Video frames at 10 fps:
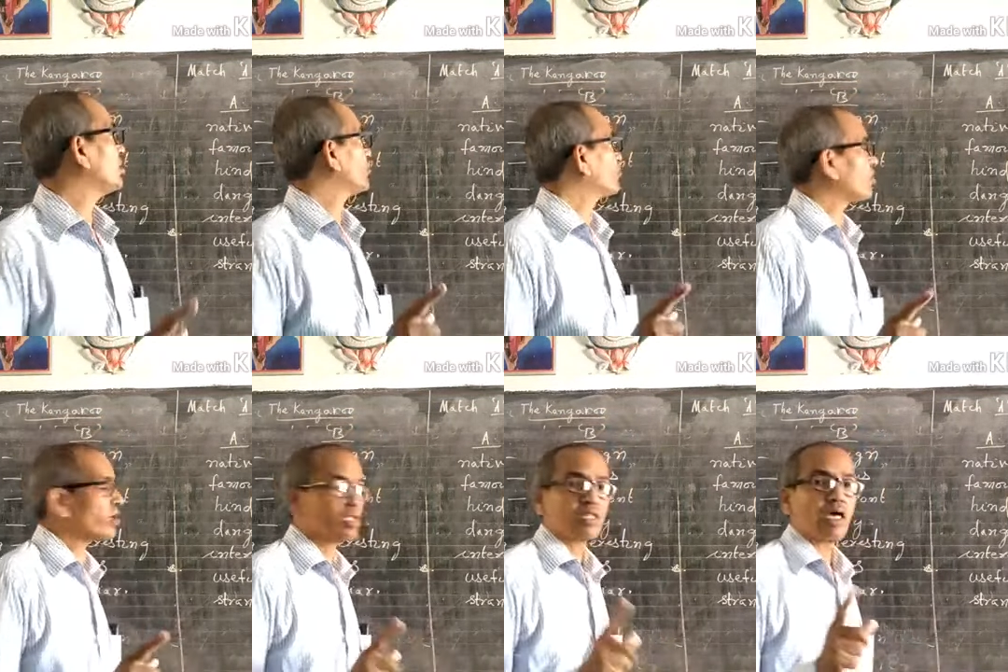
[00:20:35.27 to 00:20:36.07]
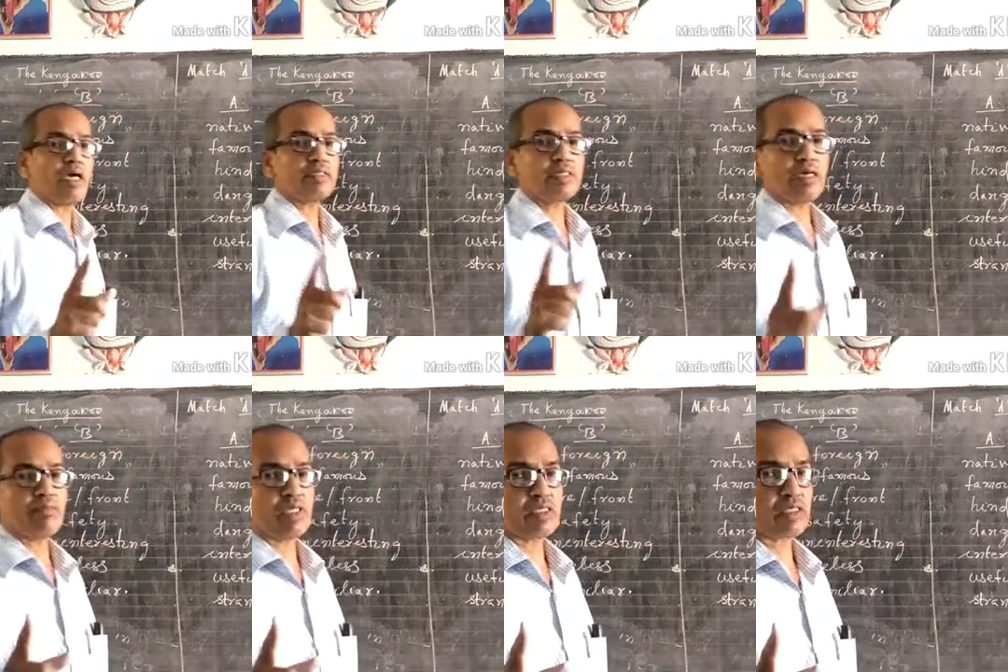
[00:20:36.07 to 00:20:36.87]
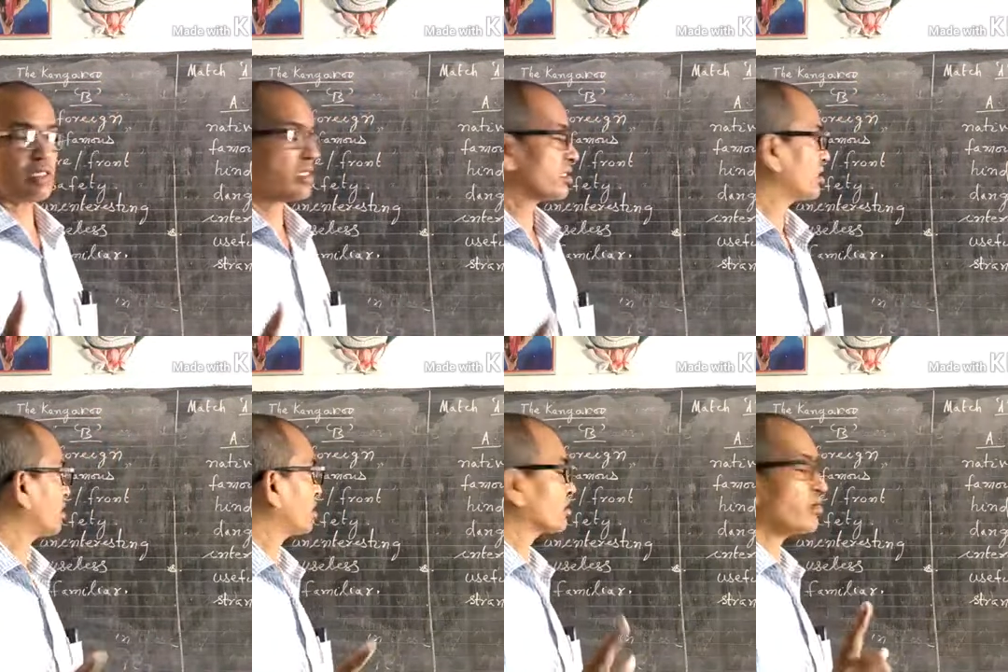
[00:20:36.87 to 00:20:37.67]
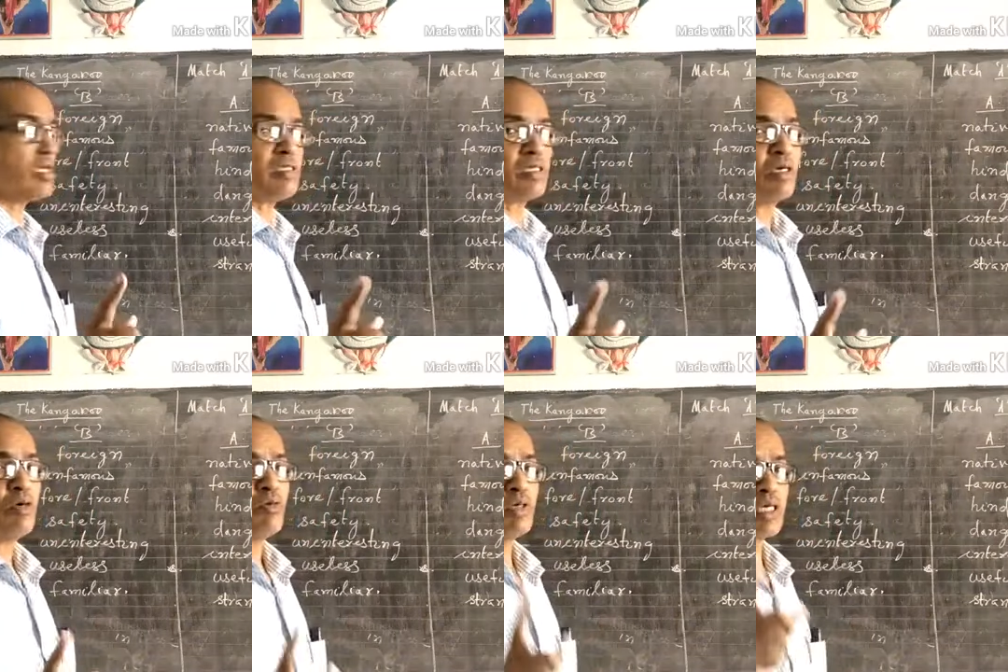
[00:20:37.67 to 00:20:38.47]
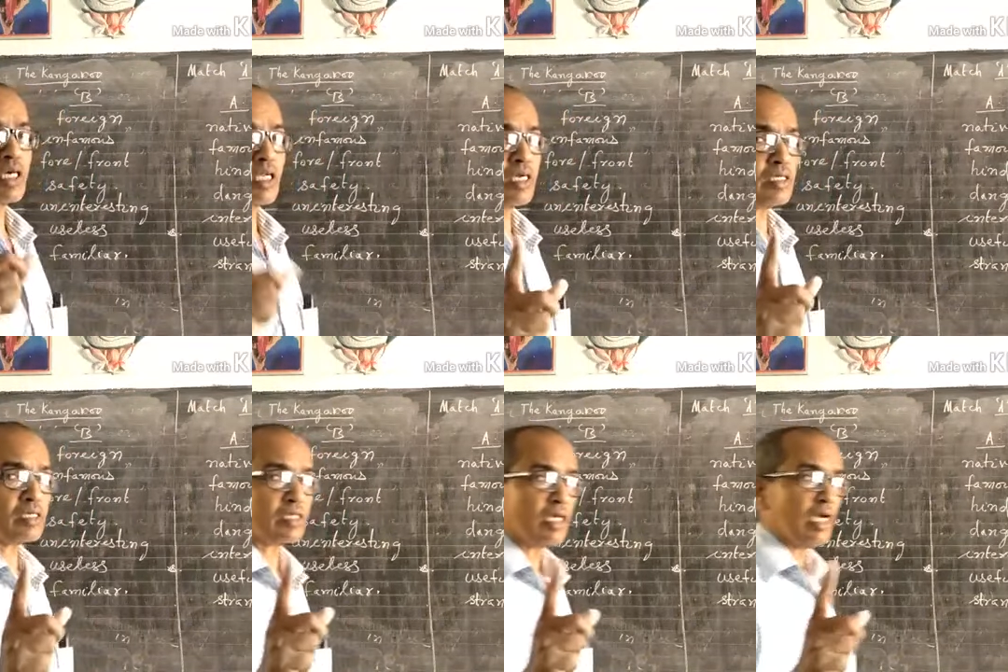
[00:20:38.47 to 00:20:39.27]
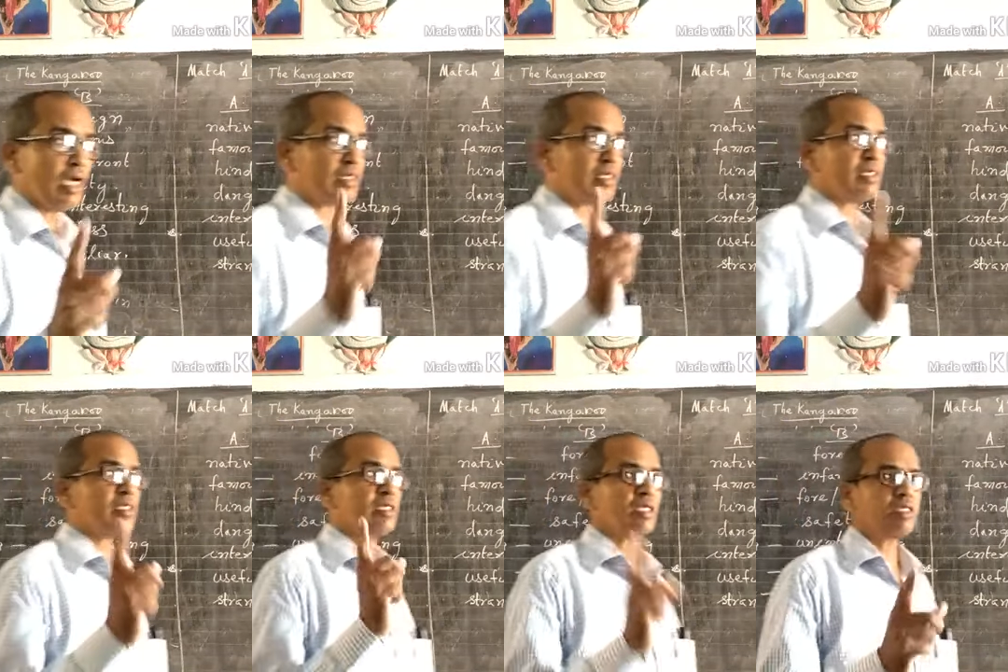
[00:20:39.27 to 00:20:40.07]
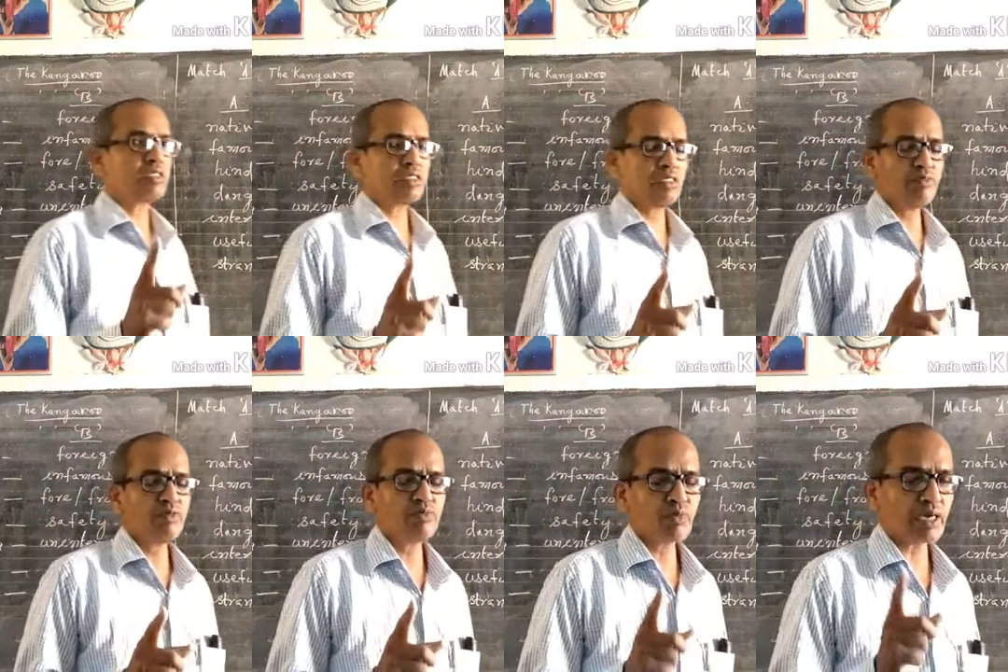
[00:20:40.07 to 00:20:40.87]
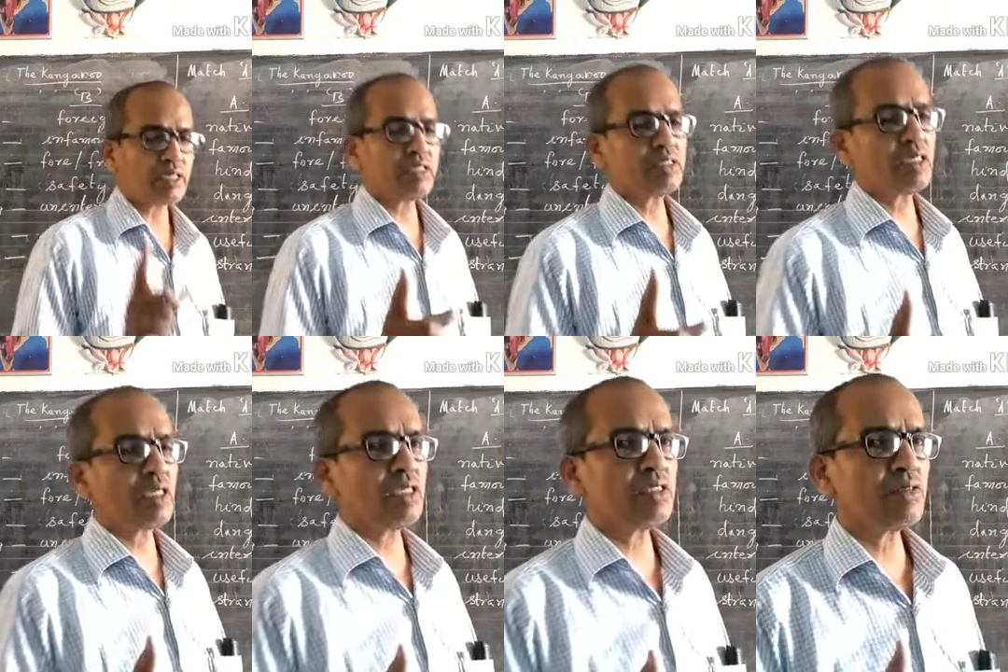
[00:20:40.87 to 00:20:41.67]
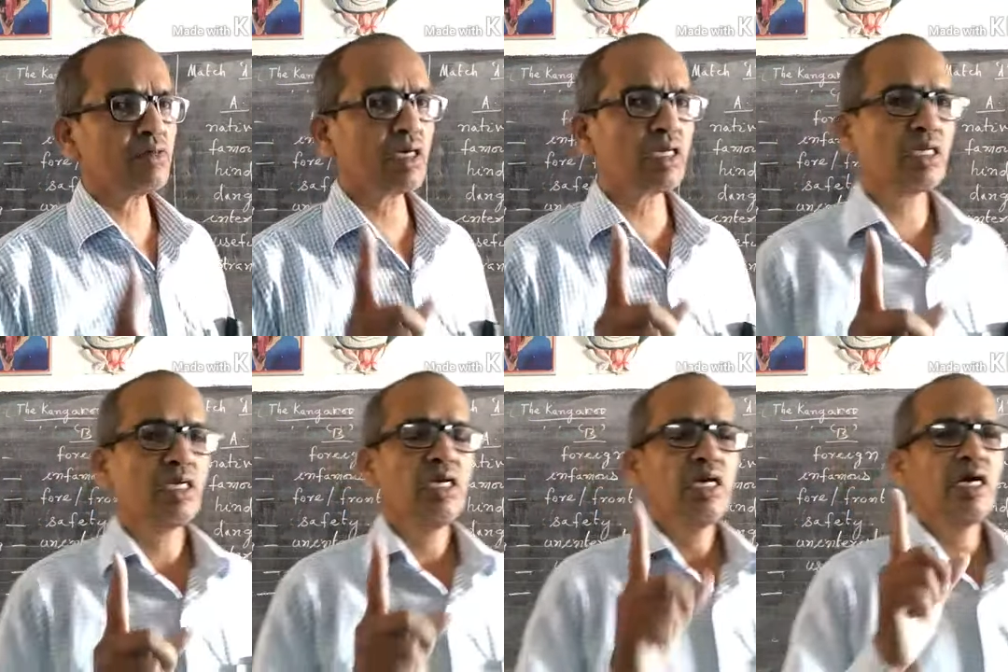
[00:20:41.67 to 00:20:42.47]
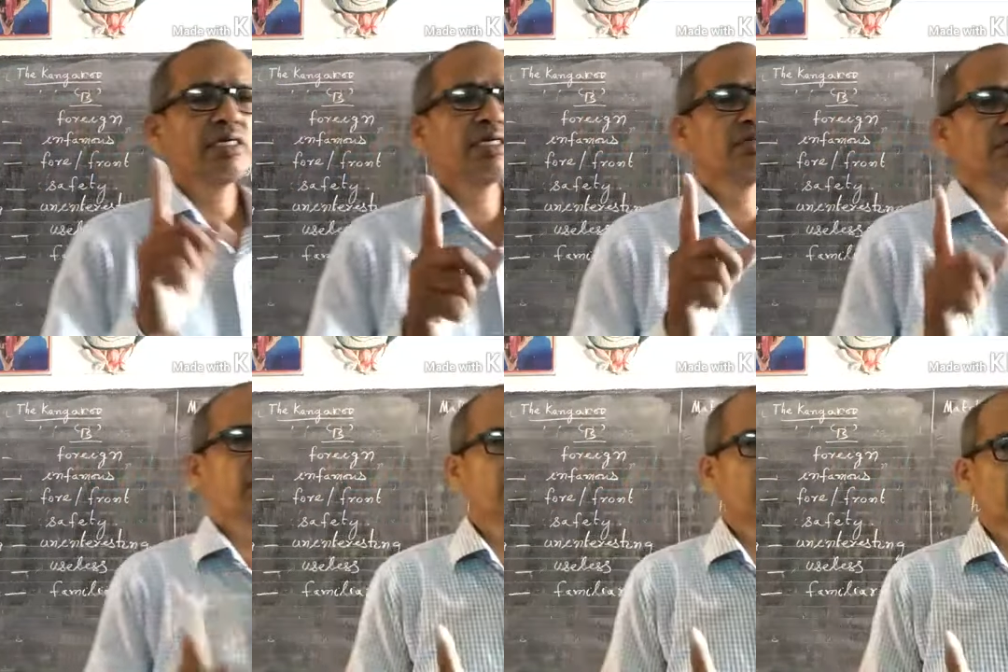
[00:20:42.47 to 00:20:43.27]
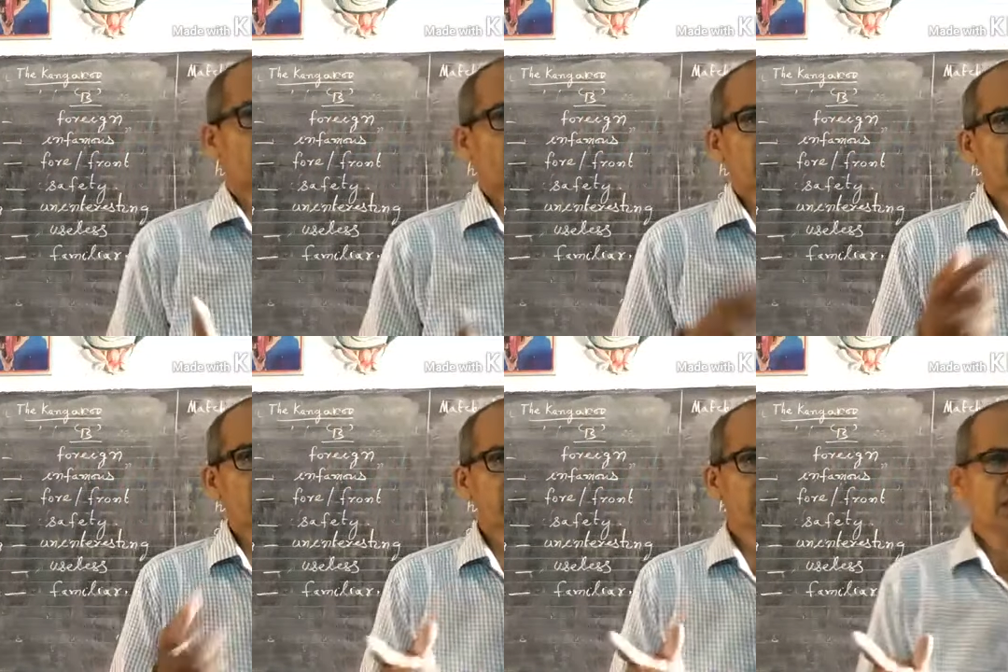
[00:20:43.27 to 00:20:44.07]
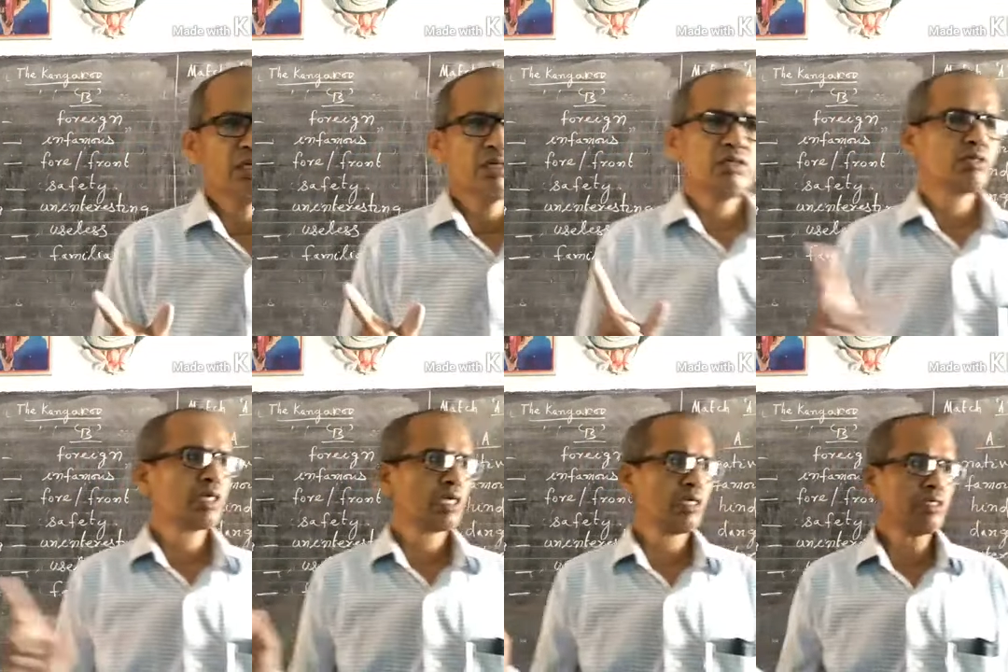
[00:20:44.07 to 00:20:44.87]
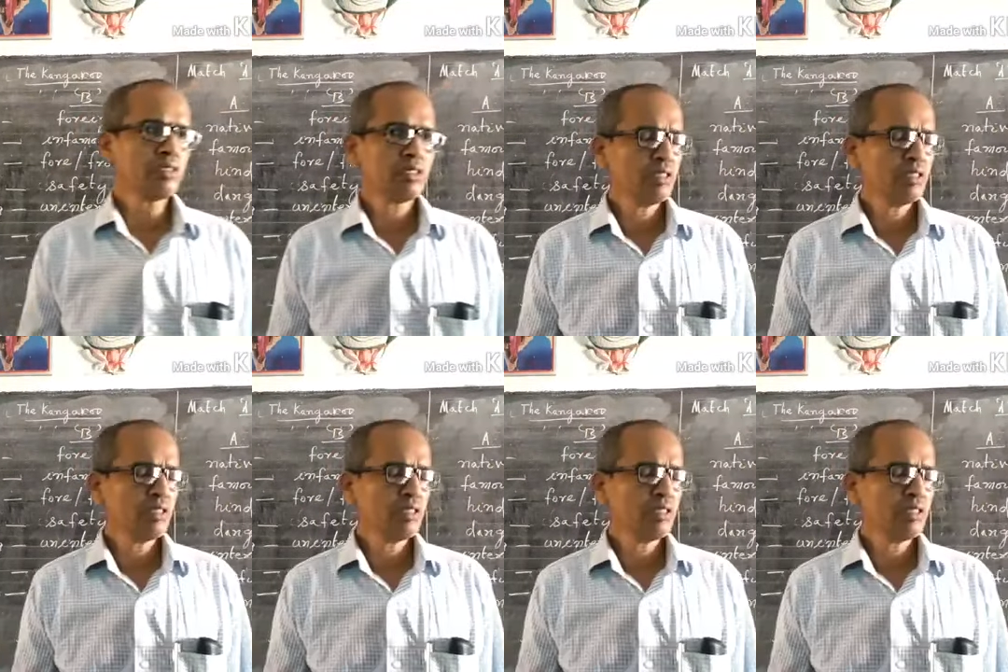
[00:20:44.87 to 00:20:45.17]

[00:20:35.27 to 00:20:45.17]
for the examination. Otherwise, we cannot attend English. If you practice English, you can attend very well. Otherwise, you cannot